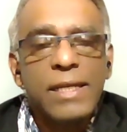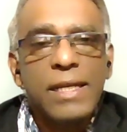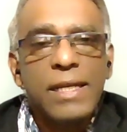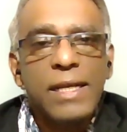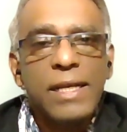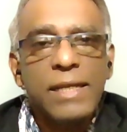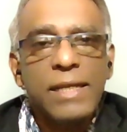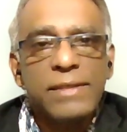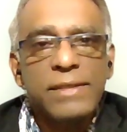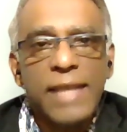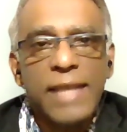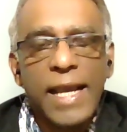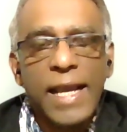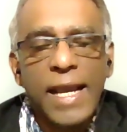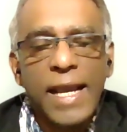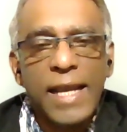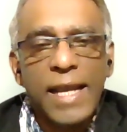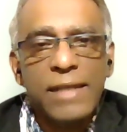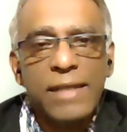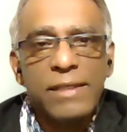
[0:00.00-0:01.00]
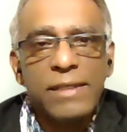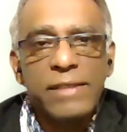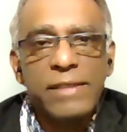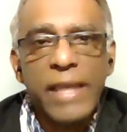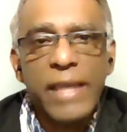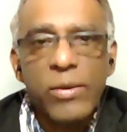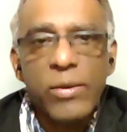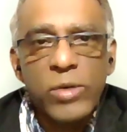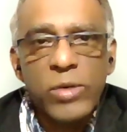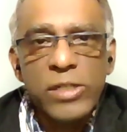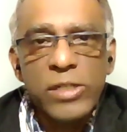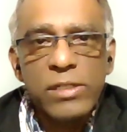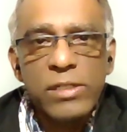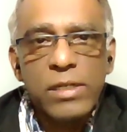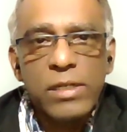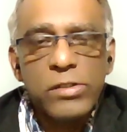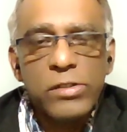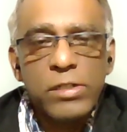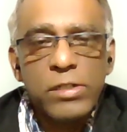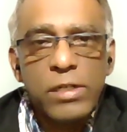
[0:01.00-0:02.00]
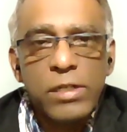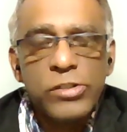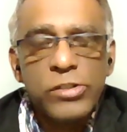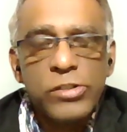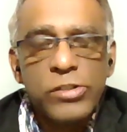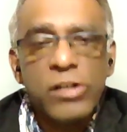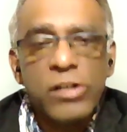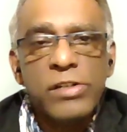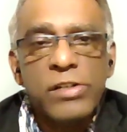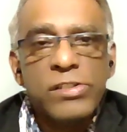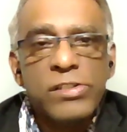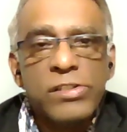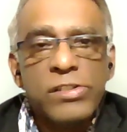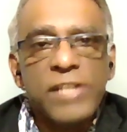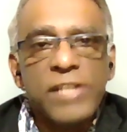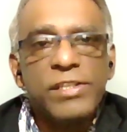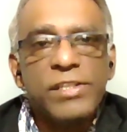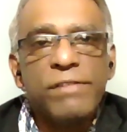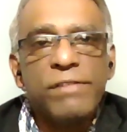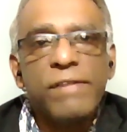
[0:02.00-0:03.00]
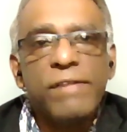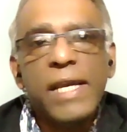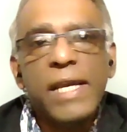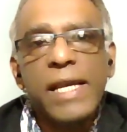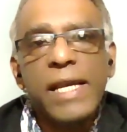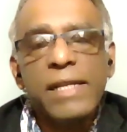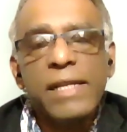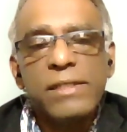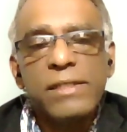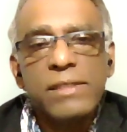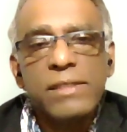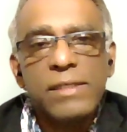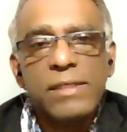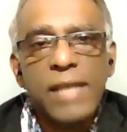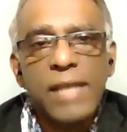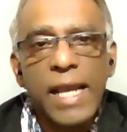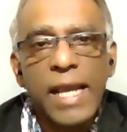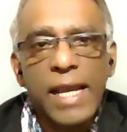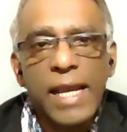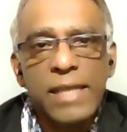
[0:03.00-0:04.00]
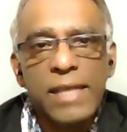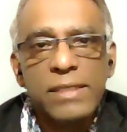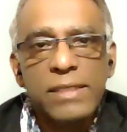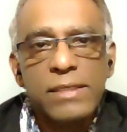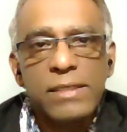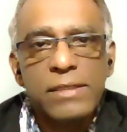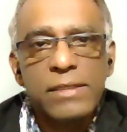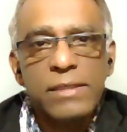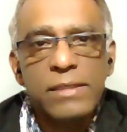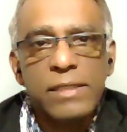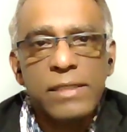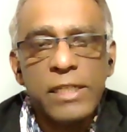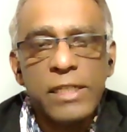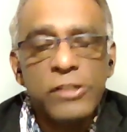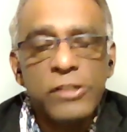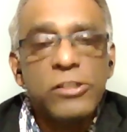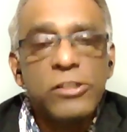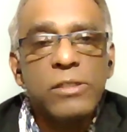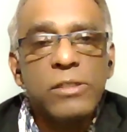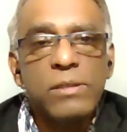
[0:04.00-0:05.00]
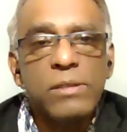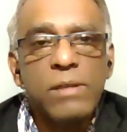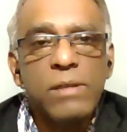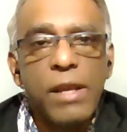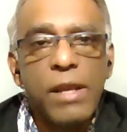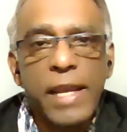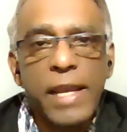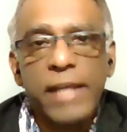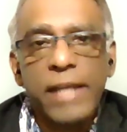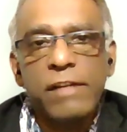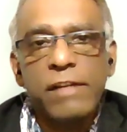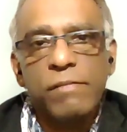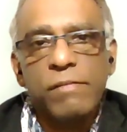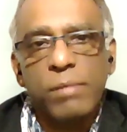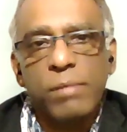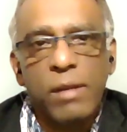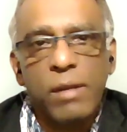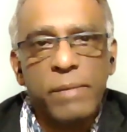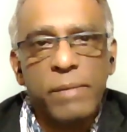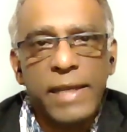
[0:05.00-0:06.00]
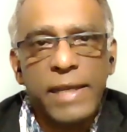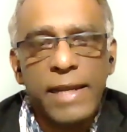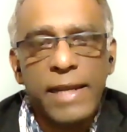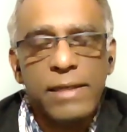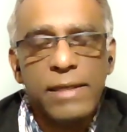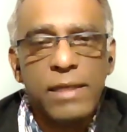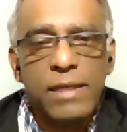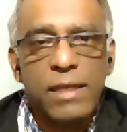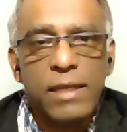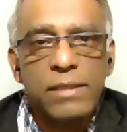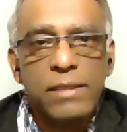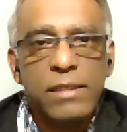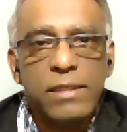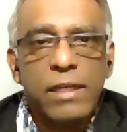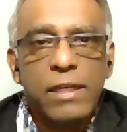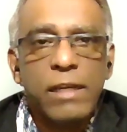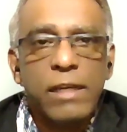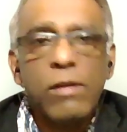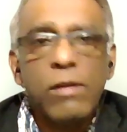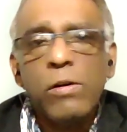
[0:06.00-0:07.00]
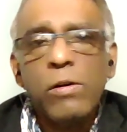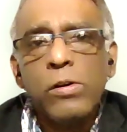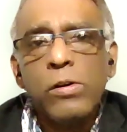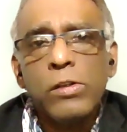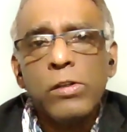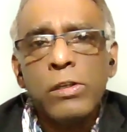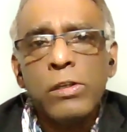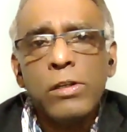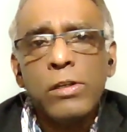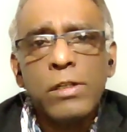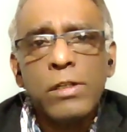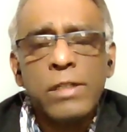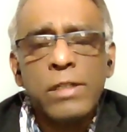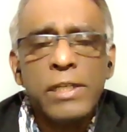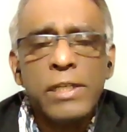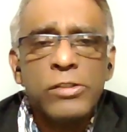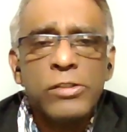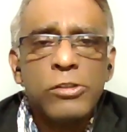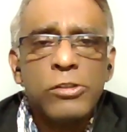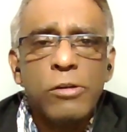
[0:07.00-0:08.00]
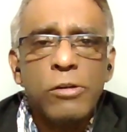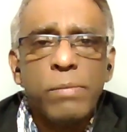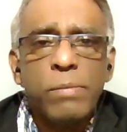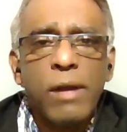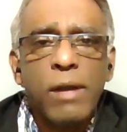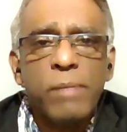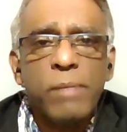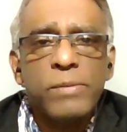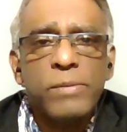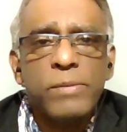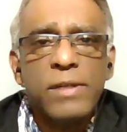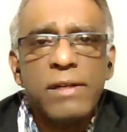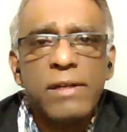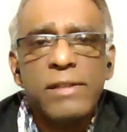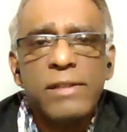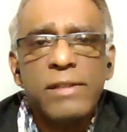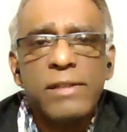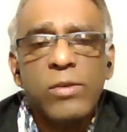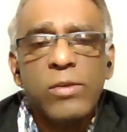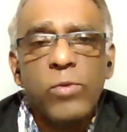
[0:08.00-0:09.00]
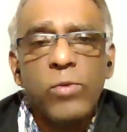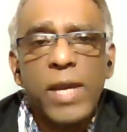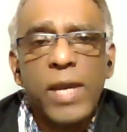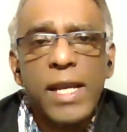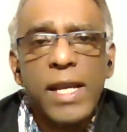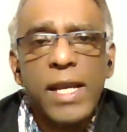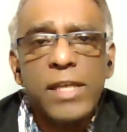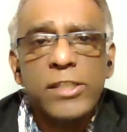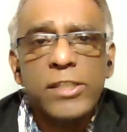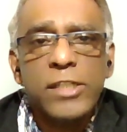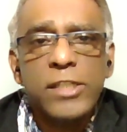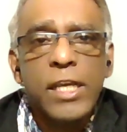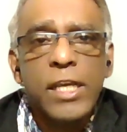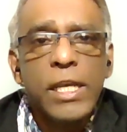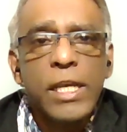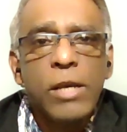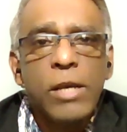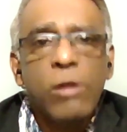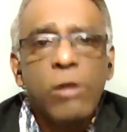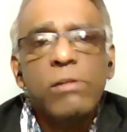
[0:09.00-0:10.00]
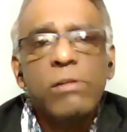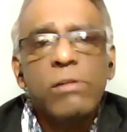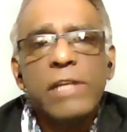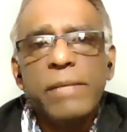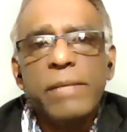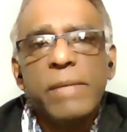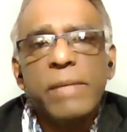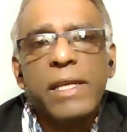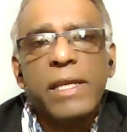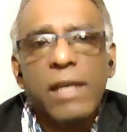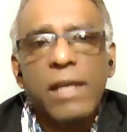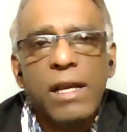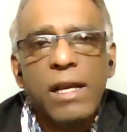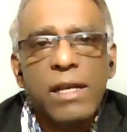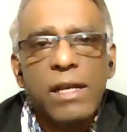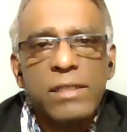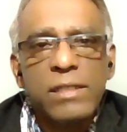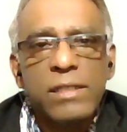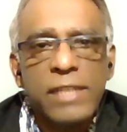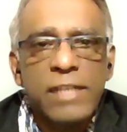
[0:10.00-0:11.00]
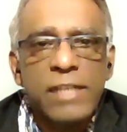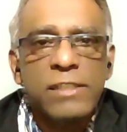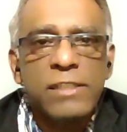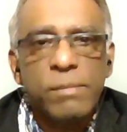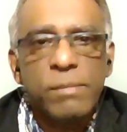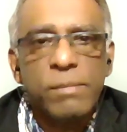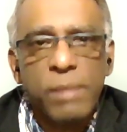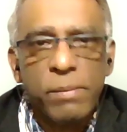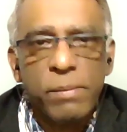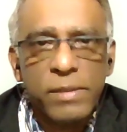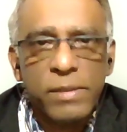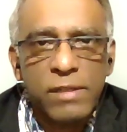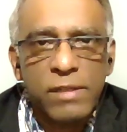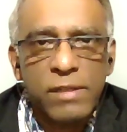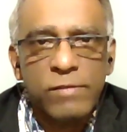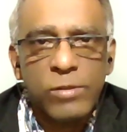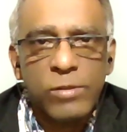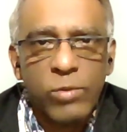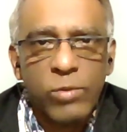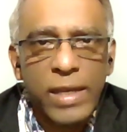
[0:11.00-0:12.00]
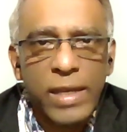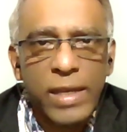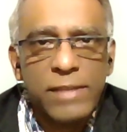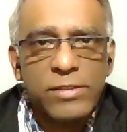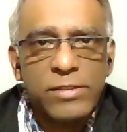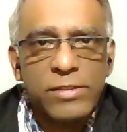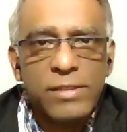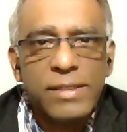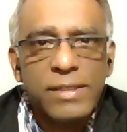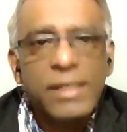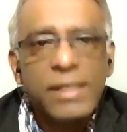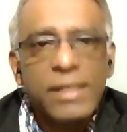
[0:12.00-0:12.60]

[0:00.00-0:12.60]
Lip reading: that they would turn such events as into negative propaganda. They're like, oh, look, he's so popular in the West only because he's a puppet of the West.